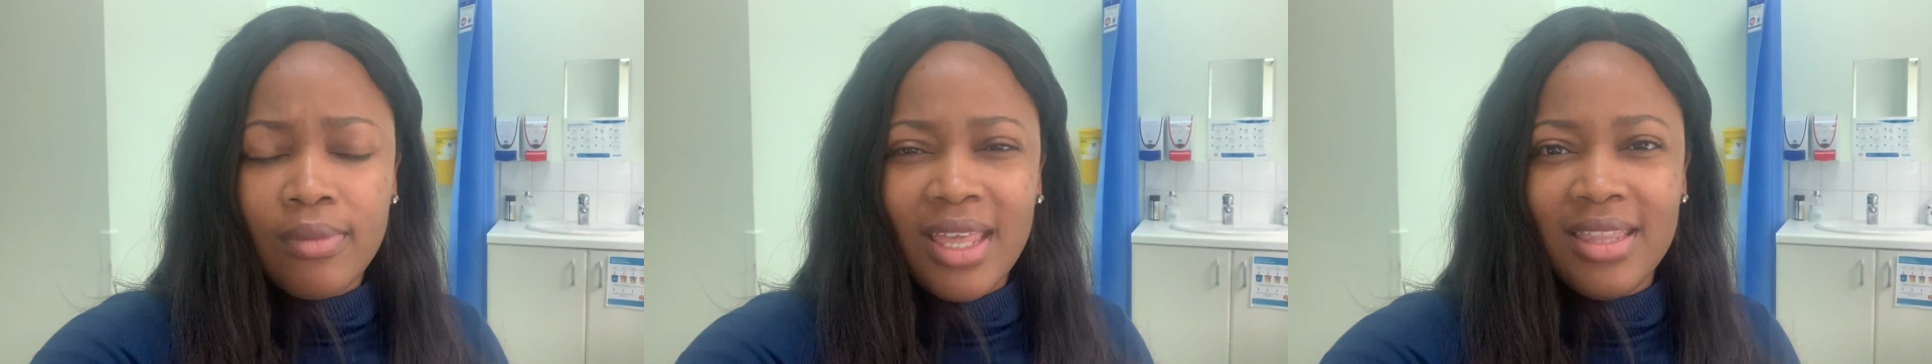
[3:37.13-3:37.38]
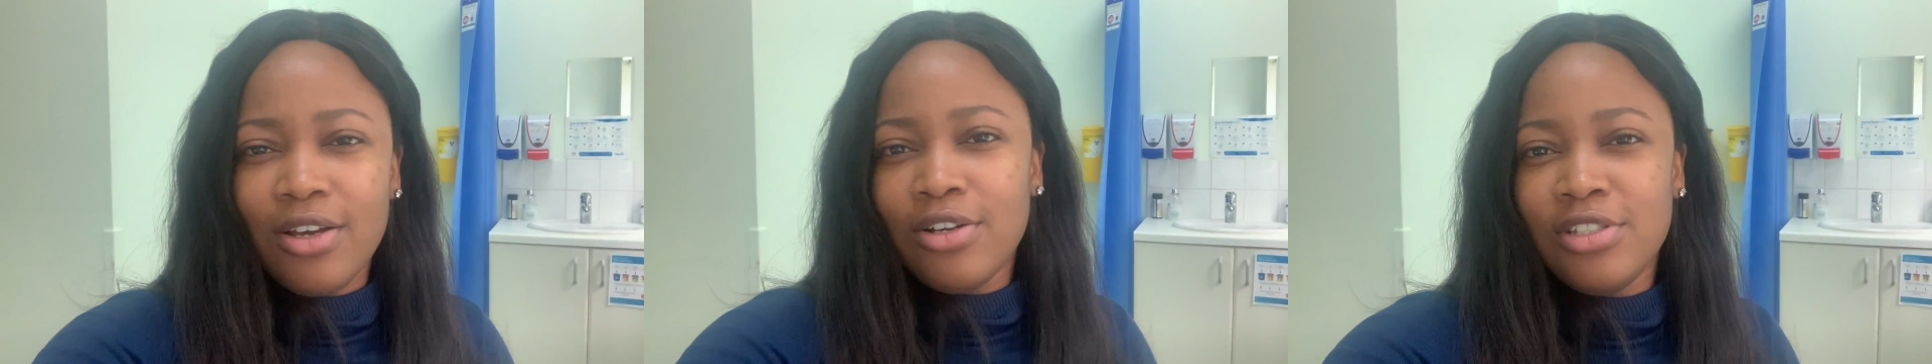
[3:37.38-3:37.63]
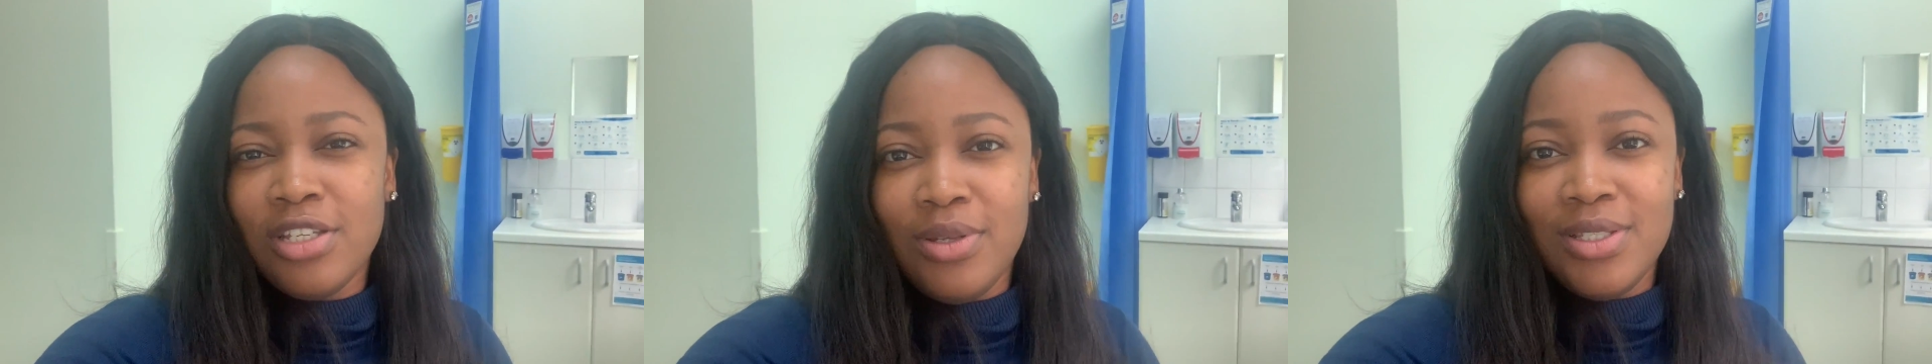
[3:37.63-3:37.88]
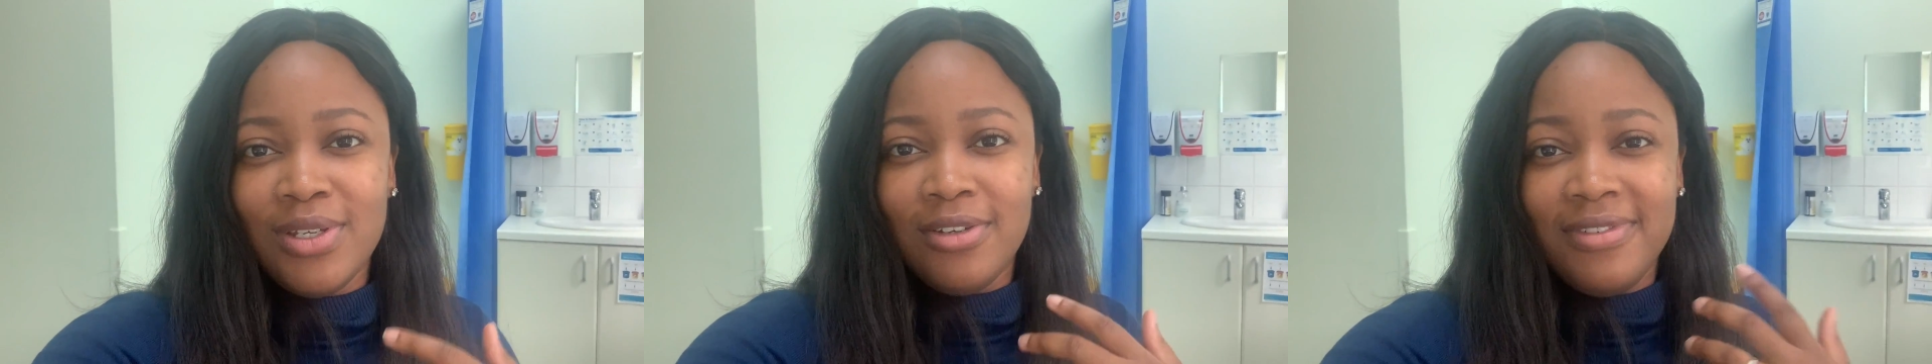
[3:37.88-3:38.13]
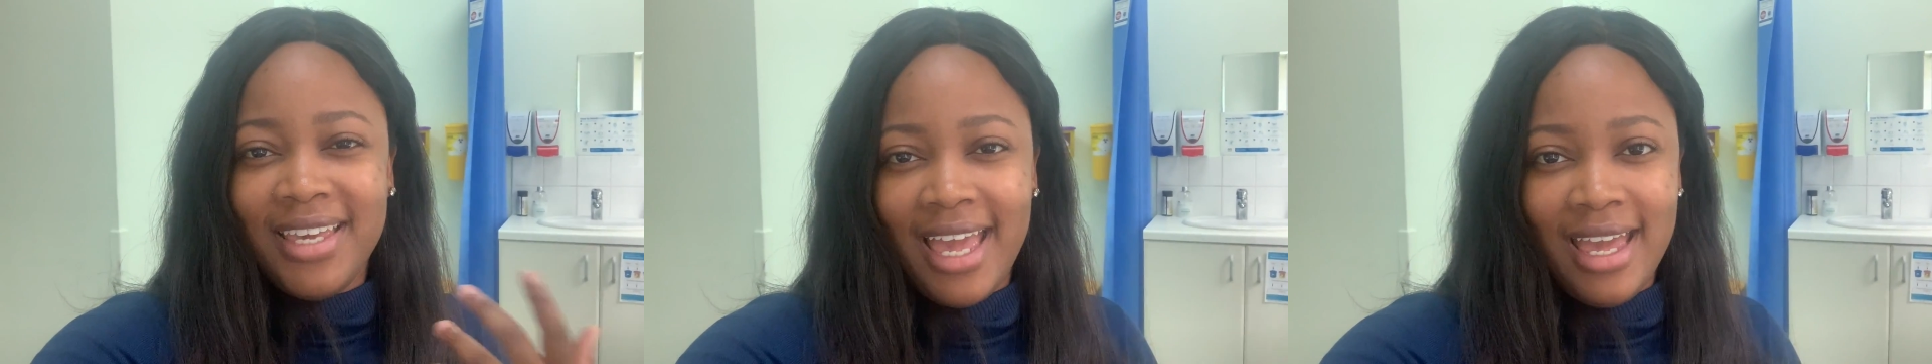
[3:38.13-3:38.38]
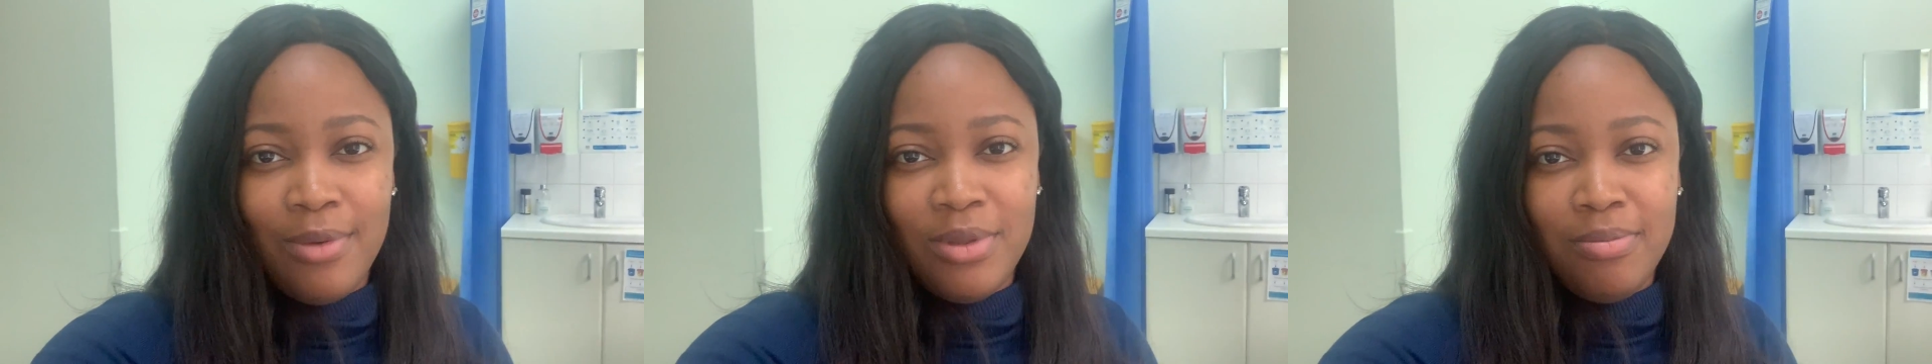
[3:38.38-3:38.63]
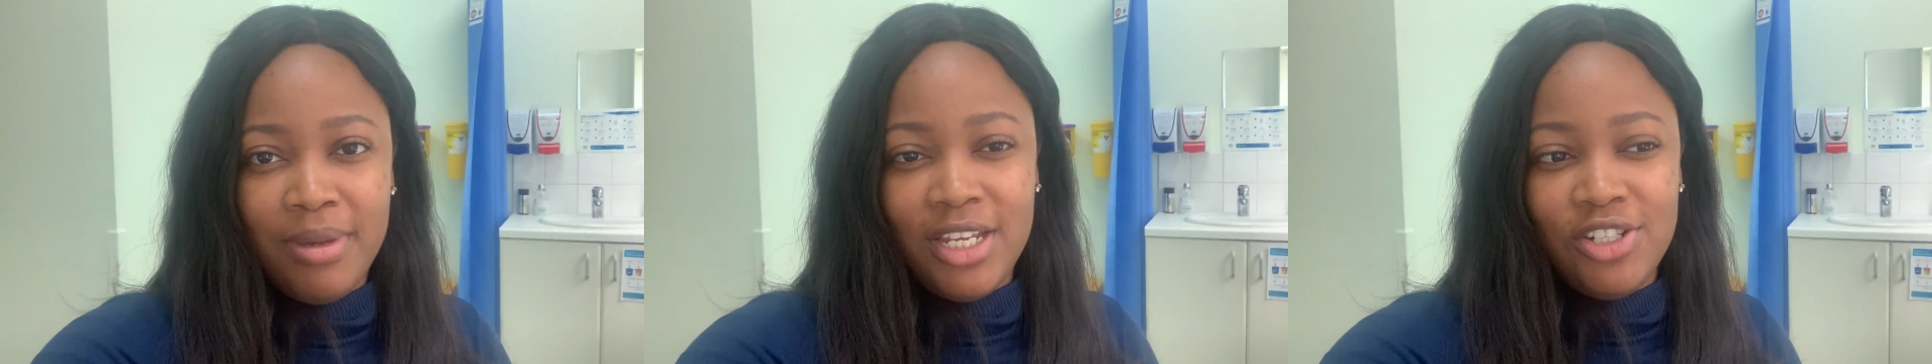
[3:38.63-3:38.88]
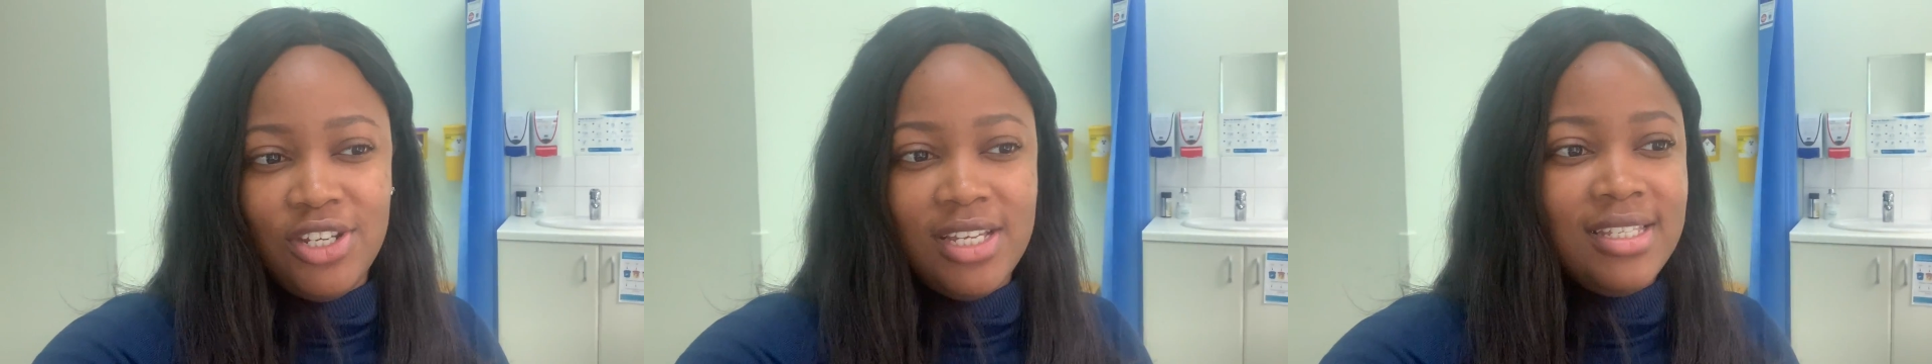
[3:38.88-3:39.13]
the continuity of care with
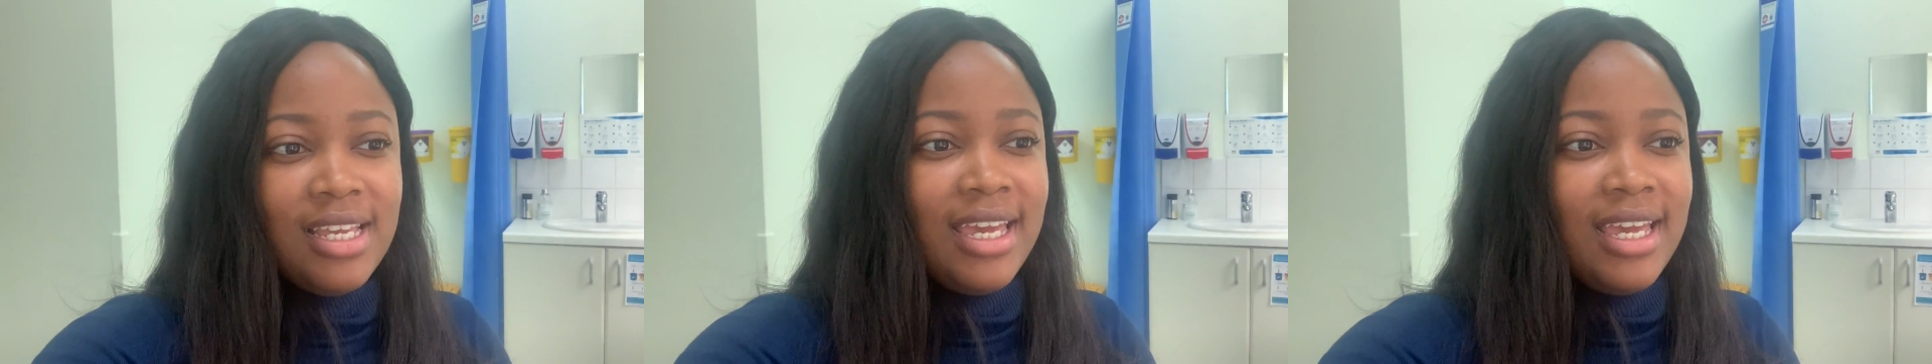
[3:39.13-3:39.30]
patients.